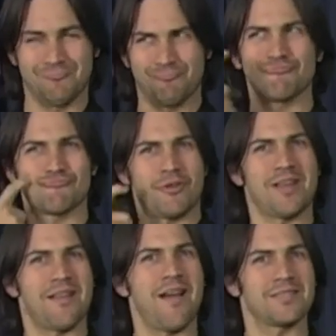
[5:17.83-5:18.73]
So
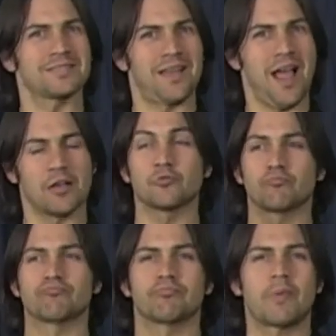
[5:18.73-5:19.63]
at the summit
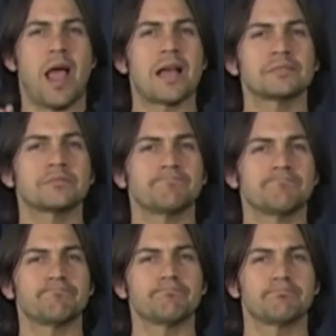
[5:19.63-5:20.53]
convention, it's
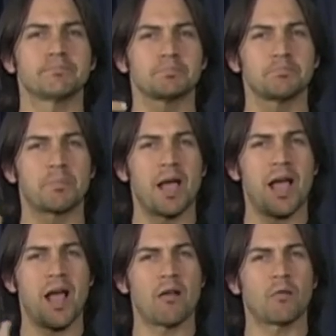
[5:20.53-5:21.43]
been recognized,
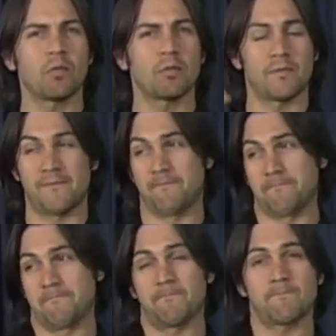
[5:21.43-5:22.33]
so they asked for a
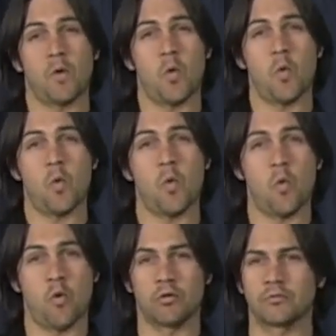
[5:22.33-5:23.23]
panel.
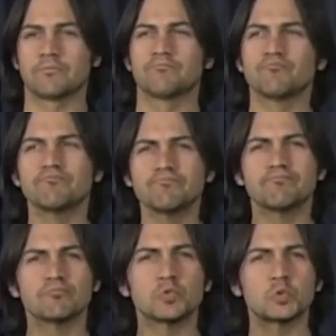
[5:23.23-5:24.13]
So there was
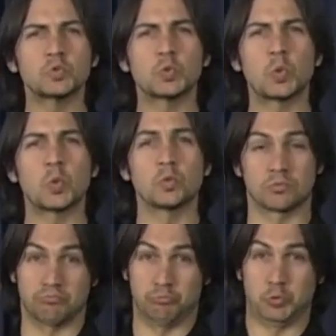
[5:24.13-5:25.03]
four of us on the
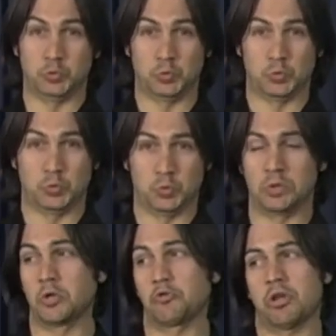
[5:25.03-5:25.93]
panel from a variety of
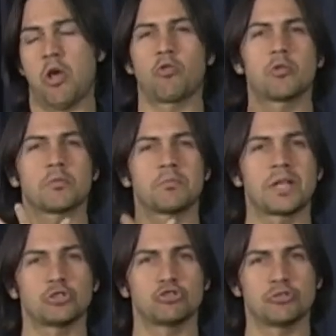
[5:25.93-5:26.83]
schools. I come
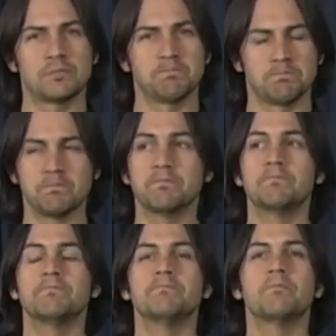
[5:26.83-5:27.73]
from the School for the
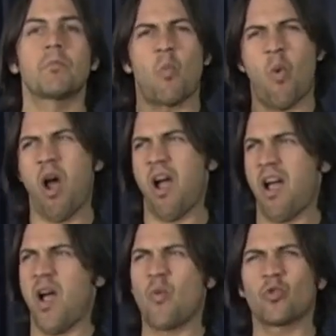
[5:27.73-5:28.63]
Deaf, and the other three are from
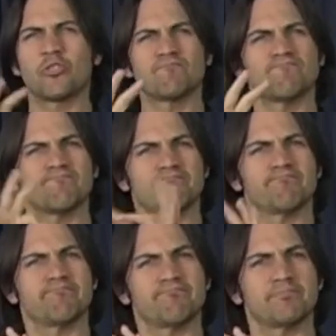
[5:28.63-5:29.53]
the mainstream
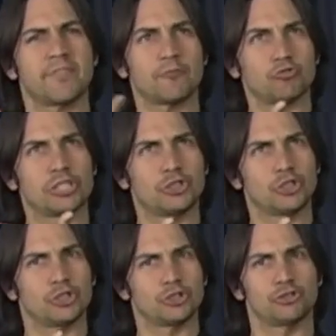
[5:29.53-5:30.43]
programs. And they
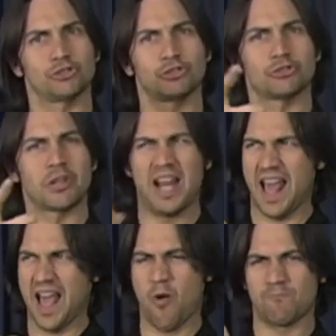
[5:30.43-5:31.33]
wanted our
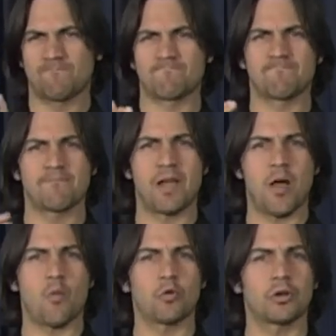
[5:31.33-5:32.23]
interpretation of the
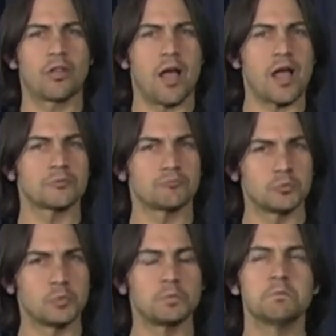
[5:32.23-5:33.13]
research out in
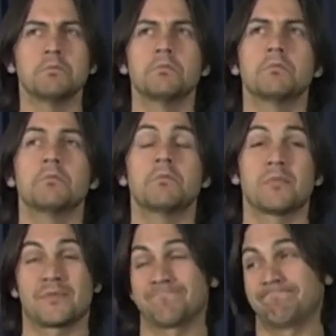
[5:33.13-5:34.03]
the field and how
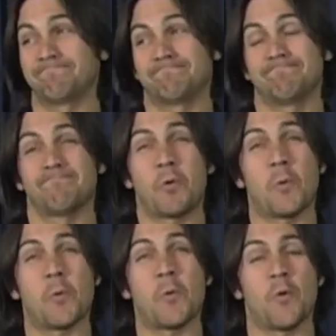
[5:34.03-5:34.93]
it is that we apply it in
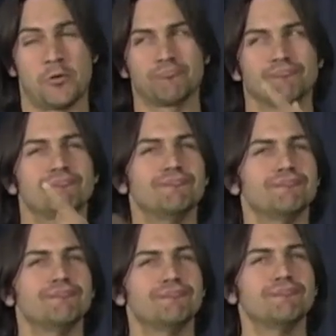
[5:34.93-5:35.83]
the classroom.
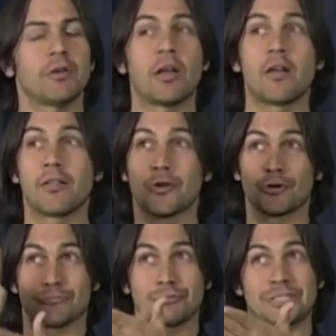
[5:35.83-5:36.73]
The four of us
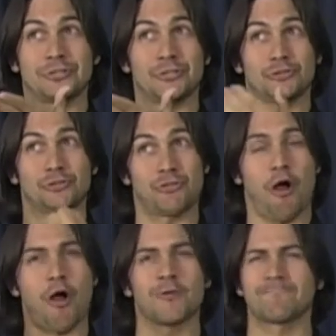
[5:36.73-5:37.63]
agreed that the
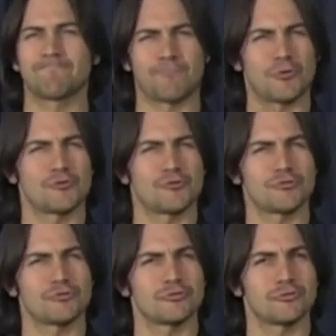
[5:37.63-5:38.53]
research
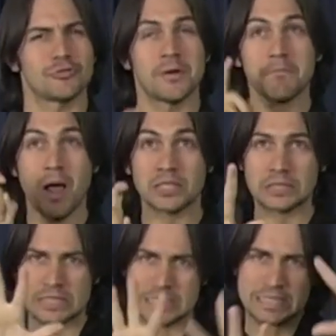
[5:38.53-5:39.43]
isn't strongly
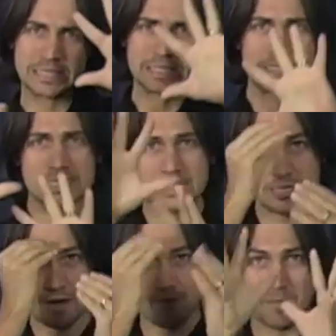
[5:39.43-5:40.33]
connected to the
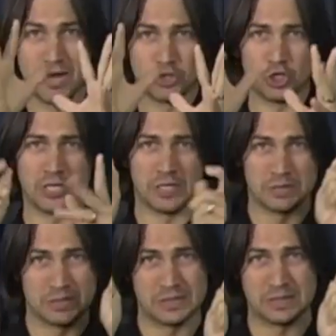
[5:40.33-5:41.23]
classroom, and we had to
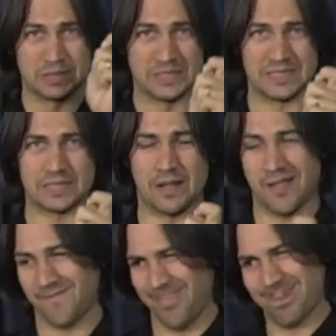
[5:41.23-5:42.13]
navigate
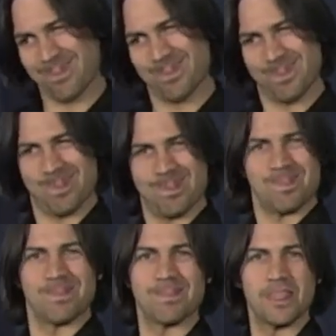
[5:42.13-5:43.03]
through the
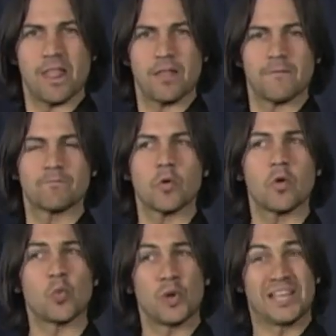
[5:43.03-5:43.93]
information and make it
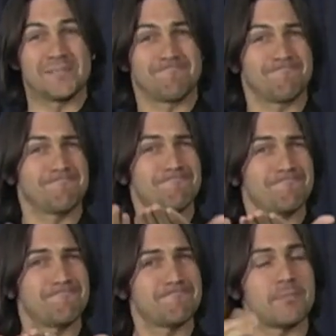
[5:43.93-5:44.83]
fit the
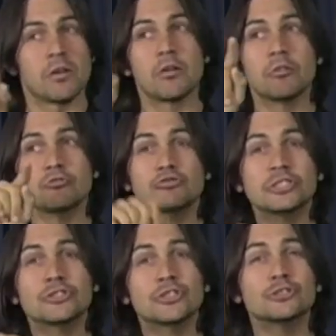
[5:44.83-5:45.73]
classroom. So we
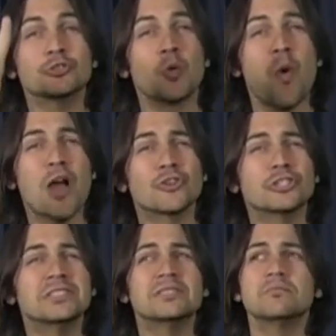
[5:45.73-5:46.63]
recommend that the
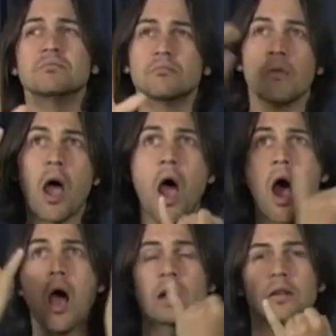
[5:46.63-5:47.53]
research
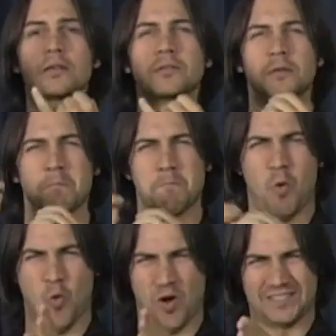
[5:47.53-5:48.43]
questions and the
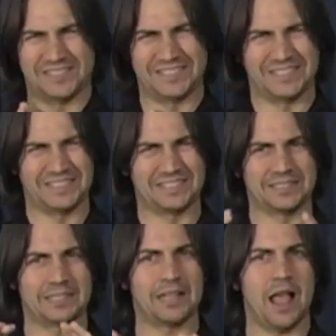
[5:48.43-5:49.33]
ideas are more
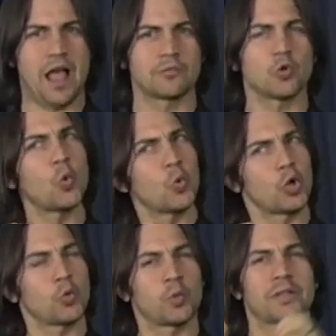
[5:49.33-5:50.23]
focused into the
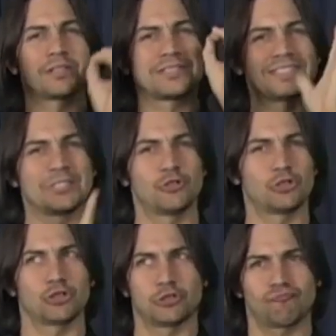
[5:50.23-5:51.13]
classroom. So
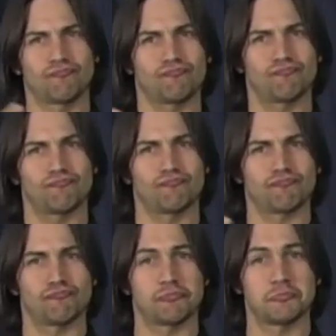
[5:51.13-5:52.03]
let's work with the
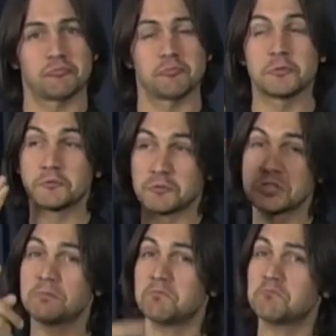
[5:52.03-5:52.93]
teachers.
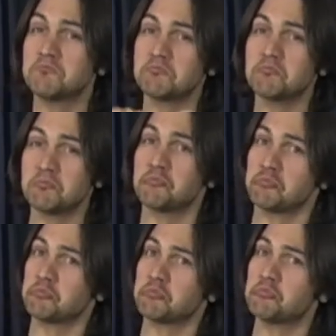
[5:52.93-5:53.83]
And they
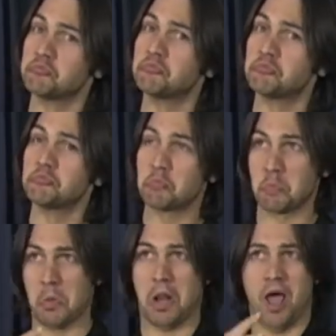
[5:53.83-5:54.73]
seem to be
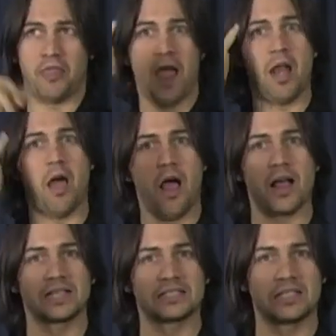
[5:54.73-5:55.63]
accepted, accepting that
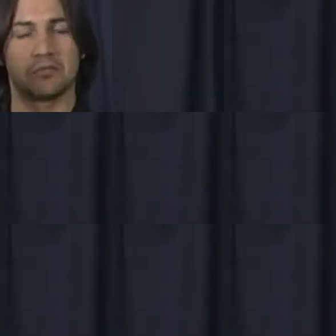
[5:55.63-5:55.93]
idea.